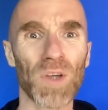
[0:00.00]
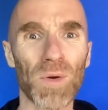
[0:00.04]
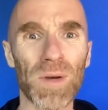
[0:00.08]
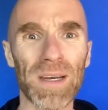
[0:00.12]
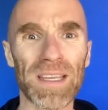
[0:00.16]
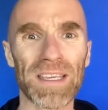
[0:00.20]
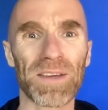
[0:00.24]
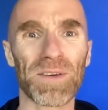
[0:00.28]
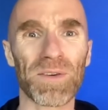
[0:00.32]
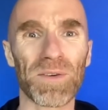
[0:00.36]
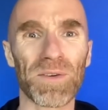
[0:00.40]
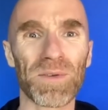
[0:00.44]

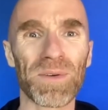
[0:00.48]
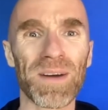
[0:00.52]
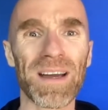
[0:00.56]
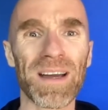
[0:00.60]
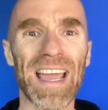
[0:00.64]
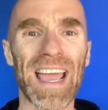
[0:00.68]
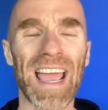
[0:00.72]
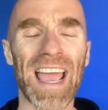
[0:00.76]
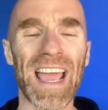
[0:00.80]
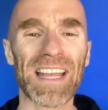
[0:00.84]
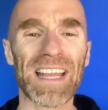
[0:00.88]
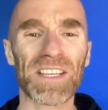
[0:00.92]
you.
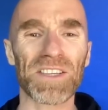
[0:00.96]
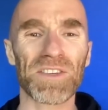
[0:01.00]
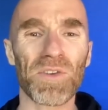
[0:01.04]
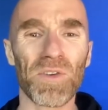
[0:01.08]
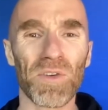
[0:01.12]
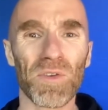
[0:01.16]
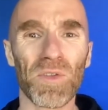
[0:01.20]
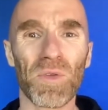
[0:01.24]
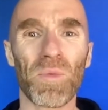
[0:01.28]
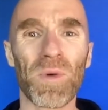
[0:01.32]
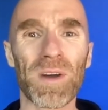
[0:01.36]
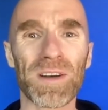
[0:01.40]
And
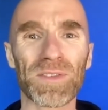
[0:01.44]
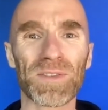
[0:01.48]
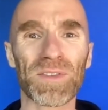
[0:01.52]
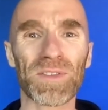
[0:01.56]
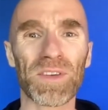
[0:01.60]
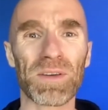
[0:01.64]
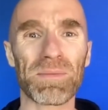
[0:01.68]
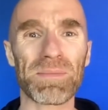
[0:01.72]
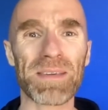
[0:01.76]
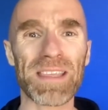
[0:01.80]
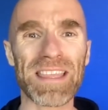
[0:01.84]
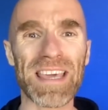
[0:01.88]
you're the one who's going
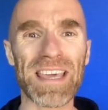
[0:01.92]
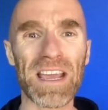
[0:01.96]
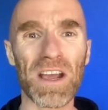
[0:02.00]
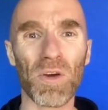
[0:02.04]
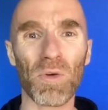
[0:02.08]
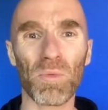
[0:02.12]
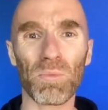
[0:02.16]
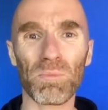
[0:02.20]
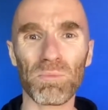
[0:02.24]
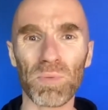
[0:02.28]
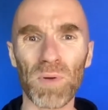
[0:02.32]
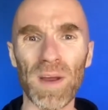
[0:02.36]
to be
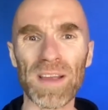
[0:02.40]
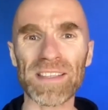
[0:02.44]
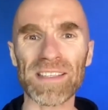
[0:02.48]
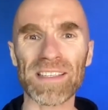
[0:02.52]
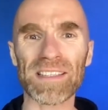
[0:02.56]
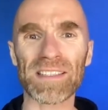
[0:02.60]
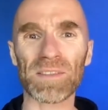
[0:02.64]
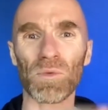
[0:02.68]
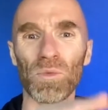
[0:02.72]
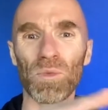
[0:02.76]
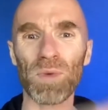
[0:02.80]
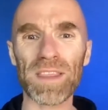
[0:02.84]
there,
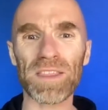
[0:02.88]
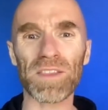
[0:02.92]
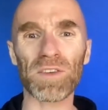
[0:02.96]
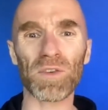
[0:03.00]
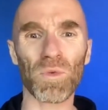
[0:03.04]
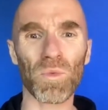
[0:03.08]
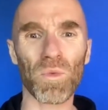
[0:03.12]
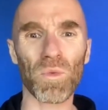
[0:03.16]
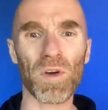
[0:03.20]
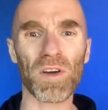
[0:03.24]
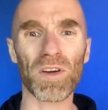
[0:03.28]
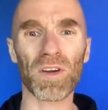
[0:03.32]
present with your
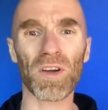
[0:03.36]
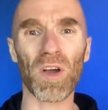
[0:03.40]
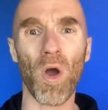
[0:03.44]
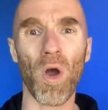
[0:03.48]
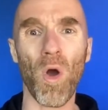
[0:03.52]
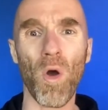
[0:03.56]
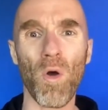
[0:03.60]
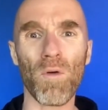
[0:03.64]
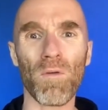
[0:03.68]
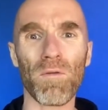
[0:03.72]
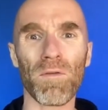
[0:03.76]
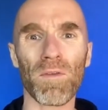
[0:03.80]
work
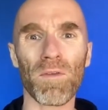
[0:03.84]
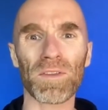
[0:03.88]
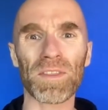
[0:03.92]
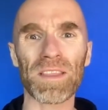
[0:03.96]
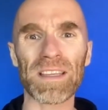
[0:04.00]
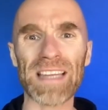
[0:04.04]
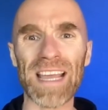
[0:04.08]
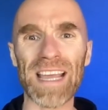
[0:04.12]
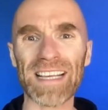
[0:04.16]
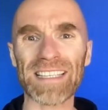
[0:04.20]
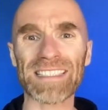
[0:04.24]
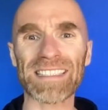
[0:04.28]
over
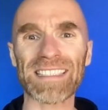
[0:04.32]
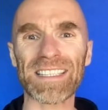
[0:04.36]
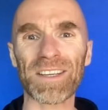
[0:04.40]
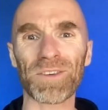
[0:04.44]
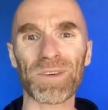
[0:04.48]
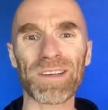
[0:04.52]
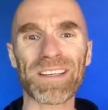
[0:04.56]
your